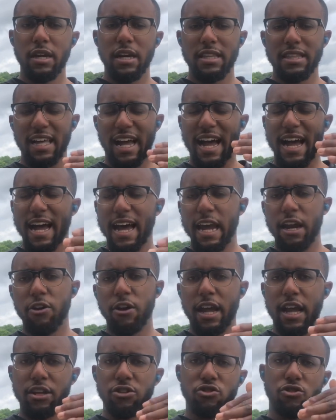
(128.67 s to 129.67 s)
the higher
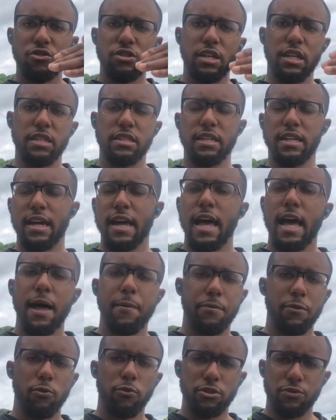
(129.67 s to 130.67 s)
estrogen is going to
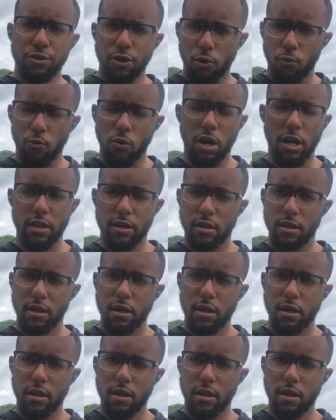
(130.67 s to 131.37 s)
happen, which you don't want.